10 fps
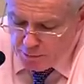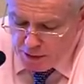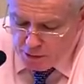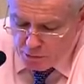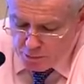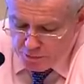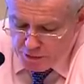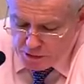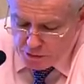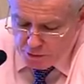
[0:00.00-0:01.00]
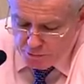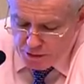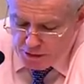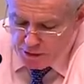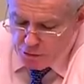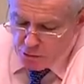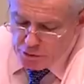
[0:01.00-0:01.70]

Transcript: a medical professional offending your